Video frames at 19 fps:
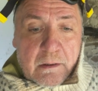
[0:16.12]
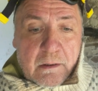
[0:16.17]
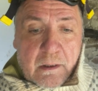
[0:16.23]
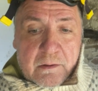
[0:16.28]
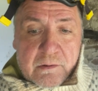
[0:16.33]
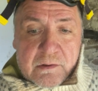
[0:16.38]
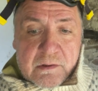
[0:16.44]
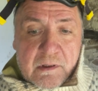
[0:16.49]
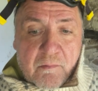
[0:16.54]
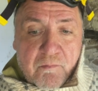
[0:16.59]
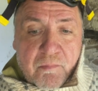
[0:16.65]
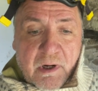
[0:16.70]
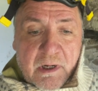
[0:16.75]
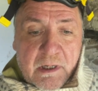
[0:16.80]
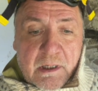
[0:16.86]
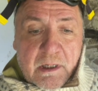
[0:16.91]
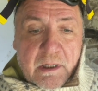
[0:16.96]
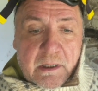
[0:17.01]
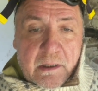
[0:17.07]
just
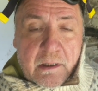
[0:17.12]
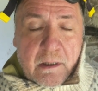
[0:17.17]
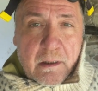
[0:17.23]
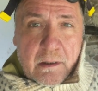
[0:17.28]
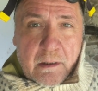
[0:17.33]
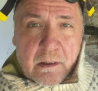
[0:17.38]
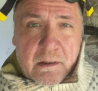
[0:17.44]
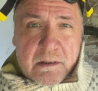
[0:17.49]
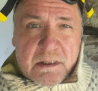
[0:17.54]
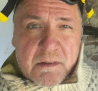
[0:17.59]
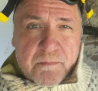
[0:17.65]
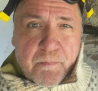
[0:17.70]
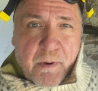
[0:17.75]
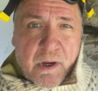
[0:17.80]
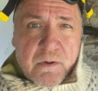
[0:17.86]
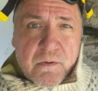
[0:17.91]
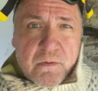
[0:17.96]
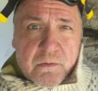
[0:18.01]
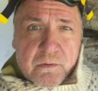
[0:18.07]
completely
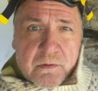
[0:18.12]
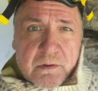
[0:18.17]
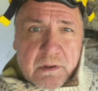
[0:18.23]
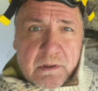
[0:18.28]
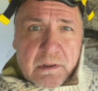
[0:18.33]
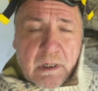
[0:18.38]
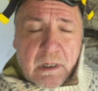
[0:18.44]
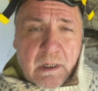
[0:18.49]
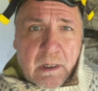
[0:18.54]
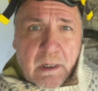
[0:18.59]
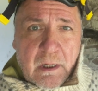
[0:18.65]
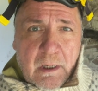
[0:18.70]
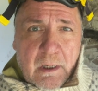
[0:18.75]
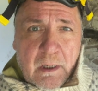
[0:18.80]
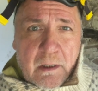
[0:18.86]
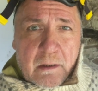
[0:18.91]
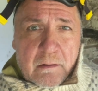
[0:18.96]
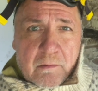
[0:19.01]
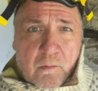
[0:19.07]
exposed
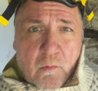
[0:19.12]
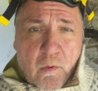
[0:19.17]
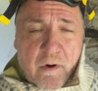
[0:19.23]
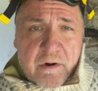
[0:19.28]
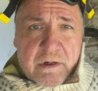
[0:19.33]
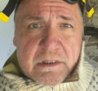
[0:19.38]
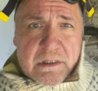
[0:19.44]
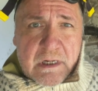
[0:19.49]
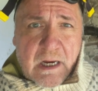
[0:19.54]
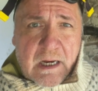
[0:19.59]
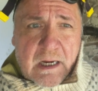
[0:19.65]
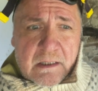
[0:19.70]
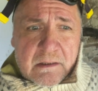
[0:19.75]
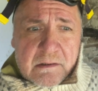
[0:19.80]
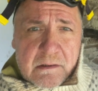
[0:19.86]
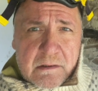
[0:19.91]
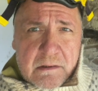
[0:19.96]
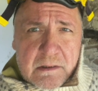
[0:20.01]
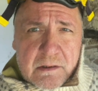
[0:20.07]
the quarry tiles
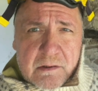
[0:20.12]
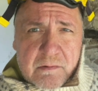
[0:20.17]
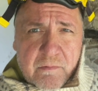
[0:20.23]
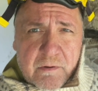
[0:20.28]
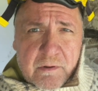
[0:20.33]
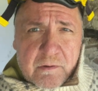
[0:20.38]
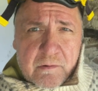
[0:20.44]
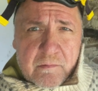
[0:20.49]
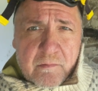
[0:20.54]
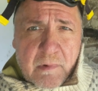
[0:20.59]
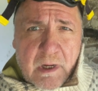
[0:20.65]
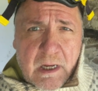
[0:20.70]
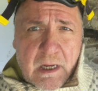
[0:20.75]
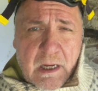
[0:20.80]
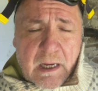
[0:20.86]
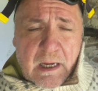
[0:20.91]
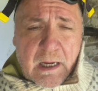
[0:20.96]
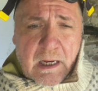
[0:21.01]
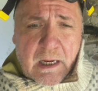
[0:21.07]
in this room.
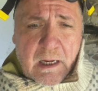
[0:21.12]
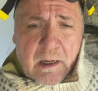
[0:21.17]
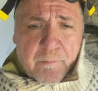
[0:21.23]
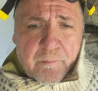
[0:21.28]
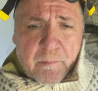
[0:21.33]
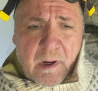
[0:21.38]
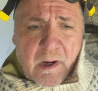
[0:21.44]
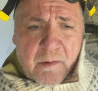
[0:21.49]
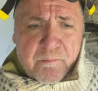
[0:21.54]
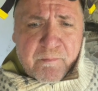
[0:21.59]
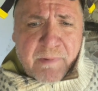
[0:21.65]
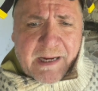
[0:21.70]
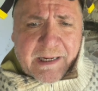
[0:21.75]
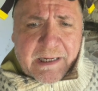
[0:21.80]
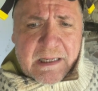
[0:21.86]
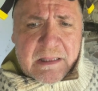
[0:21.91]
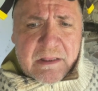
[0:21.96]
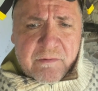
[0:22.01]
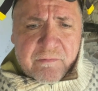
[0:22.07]
I'm back
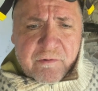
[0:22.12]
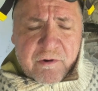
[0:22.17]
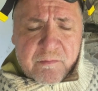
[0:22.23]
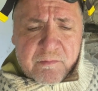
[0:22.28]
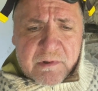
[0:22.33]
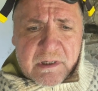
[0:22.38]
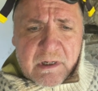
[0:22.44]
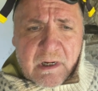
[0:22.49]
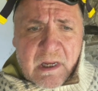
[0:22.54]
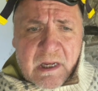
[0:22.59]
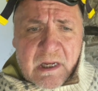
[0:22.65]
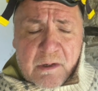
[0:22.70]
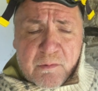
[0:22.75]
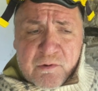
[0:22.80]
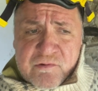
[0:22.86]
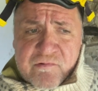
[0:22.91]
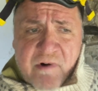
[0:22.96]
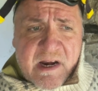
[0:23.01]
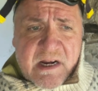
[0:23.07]
in the room. It was
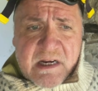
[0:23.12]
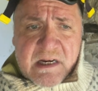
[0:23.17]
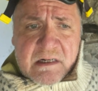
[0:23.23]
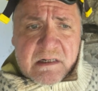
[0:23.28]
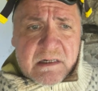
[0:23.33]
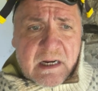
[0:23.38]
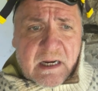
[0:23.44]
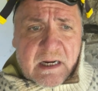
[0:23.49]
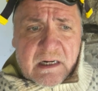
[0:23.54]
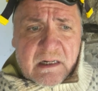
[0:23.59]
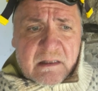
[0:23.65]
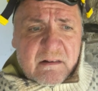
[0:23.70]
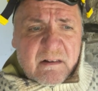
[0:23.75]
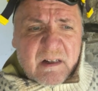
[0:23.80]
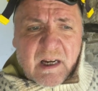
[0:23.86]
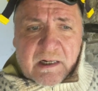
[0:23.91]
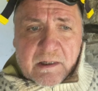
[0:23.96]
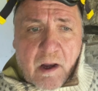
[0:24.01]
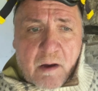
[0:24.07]
raining today and I thought
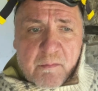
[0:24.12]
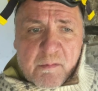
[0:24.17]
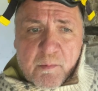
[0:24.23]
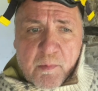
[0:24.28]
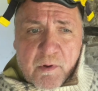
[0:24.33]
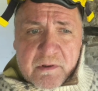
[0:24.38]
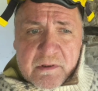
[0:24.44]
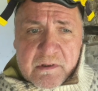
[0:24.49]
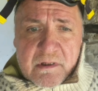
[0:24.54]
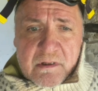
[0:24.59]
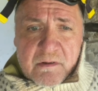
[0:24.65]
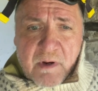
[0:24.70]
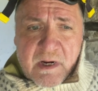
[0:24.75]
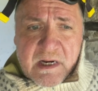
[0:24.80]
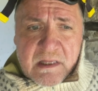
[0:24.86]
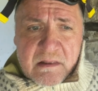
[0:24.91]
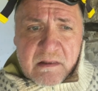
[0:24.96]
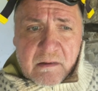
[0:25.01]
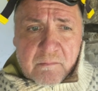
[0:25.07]
I can't be bothered to do
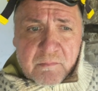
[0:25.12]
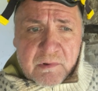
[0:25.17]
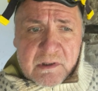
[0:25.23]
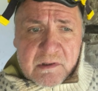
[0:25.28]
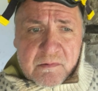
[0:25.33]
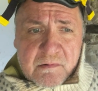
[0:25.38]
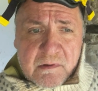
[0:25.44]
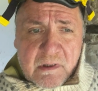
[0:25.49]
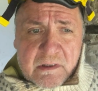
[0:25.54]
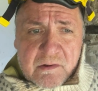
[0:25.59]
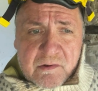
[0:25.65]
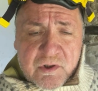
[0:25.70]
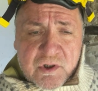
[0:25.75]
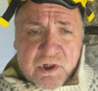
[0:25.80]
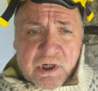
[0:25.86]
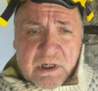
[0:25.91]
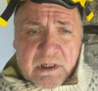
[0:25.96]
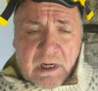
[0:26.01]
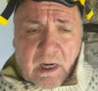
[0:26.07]
anything, but it's
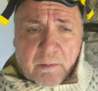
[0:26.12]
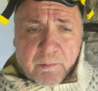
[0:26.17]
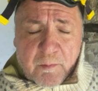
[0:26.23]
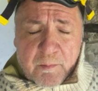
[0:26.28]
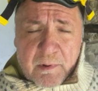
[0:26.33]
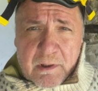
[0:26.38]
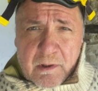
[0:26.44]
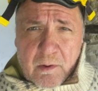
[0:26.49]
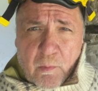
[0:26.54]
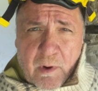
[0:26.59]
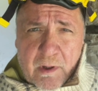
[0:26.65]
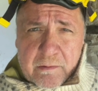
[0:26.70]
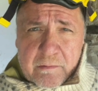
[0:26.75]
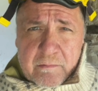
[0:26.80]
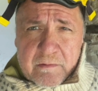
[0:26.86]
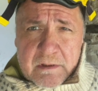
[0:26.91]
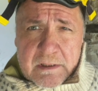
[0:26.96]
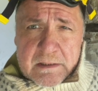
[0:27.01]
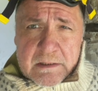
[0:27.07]
cheered up a bit, the weather,
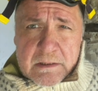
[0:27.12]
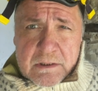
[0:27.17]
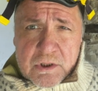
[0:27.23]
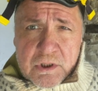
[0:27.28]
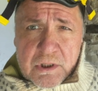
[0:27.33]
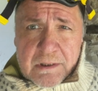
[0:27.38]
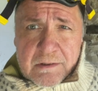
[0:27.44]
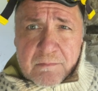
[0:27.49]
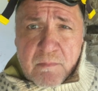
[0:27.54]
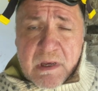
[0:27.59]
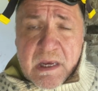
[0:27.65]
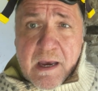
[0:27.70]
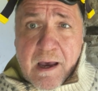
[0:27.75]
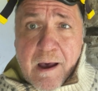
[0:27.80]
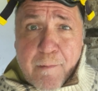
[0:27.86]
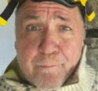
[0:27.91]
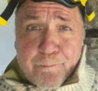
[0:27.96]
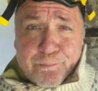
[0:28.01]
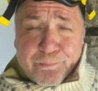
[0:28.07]
and that's cheered me
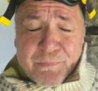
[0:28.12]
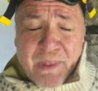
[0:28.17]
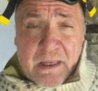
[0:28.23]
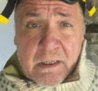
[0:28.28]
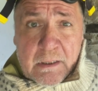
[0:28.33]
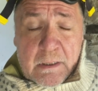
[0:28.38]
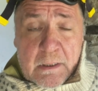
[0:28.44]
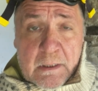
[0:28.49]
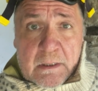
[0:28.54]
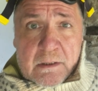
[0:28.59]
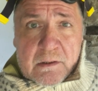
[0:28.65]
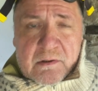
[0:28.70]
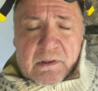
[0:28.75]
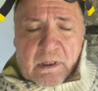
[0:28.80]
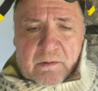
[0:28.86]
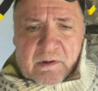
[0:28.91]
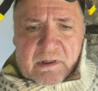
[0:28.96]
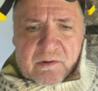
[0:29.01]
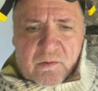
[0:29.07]
up.
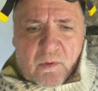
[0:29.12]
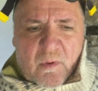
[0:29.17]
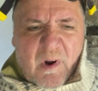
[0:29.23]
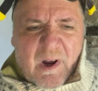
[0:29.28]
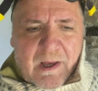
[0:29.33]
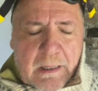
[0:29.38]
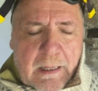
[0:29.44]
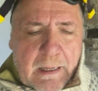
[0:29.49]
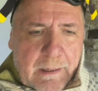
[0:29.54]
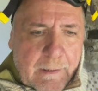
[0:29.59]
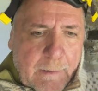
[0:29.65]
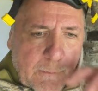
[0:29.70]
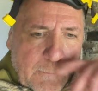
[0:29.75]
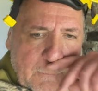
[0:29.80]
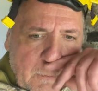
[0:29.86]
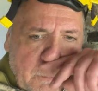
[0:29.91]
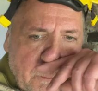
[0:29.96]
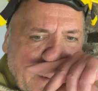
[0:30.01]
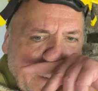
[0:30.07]
So I thought, well, there
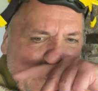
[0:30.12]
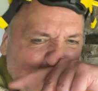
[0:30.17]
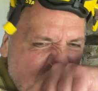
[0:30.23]
was a big